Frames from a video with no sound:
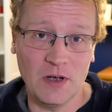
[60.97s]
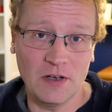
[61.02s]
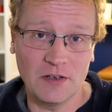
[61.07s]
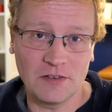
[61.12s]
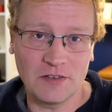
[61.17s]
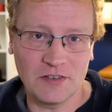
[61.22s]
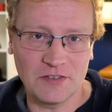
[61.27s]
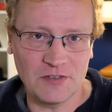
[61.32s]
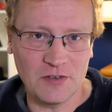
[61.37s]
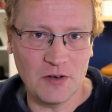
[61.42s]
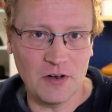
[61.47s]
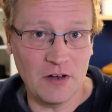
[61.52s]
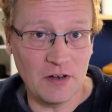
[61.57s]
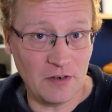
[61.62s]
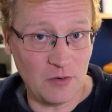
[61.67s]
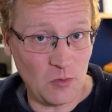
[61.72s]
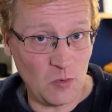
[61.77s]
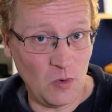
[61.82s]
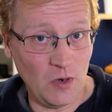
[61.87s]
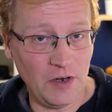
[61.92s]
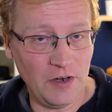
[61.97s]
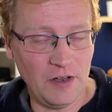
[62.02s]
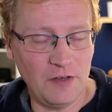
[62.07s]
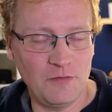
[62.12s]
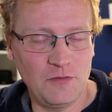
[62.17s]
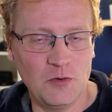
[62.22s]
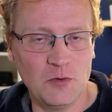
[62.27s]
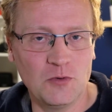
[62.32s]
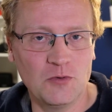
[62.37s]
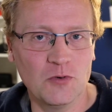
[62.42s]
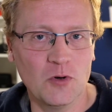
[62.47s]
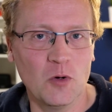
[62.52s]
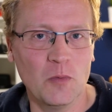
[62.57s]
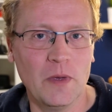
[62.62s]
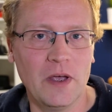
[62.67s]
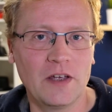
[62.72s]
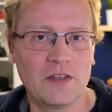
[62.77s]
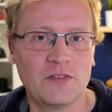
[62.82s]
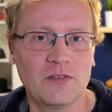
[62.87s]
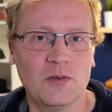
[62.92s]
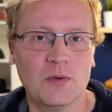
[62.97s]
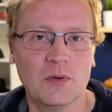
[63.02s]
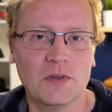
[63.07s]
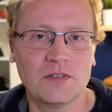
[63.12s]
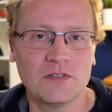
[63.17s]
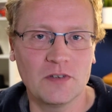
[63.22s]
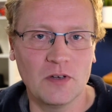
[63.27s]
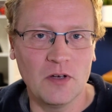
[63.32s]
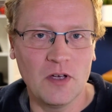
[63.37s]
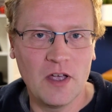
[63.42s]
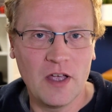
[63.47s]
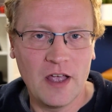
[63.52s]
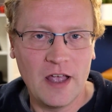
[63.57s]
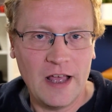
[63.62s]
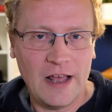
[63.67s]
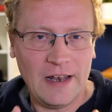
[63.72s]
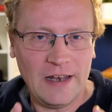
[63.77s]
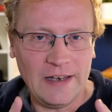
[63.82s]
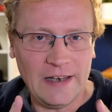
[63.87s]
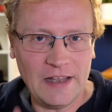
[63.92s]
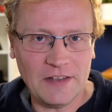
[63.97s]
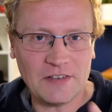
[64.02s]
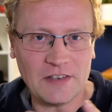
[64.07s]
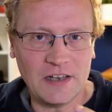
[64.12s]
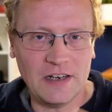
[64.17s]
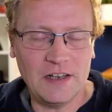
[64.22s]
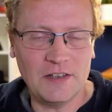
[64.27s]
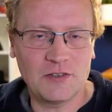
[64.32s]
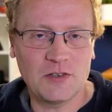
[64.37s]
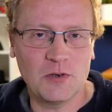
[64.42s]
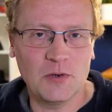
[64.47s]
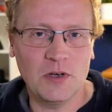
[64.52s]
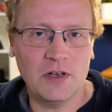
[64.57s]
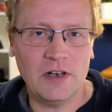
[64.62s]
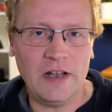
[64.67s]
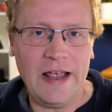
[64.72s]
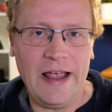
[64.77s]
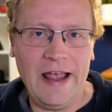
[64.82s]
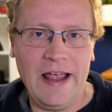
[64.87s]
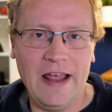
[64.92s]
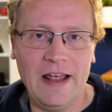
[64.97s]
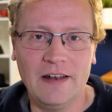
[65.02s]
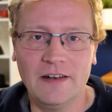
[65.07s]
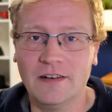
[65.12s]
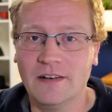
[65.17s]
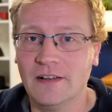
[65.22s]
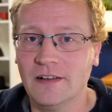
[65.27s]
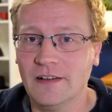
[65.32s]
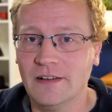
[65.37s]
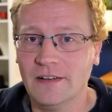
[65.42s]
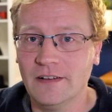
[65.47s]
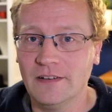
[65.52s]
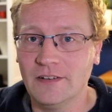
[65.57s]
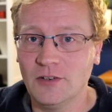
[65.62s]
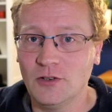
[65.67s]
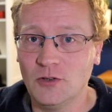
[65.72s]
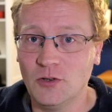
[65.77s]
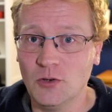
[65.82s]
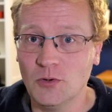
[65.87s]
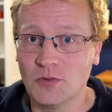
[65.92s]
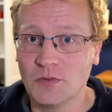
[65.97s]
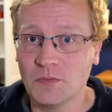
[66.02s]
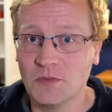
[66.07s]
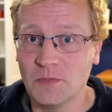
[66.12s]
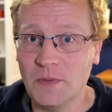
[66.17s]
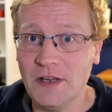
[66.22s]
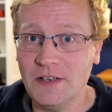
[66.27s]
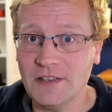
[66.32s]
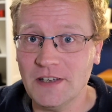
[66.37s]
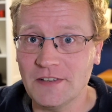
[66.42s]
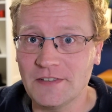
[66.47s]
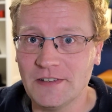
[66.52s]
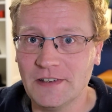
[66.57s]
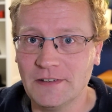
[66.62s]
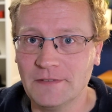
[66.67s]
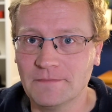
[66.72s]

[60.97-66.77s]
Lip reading: because there are quite a few drawbacks to it. So let's get into it and do some speed testing.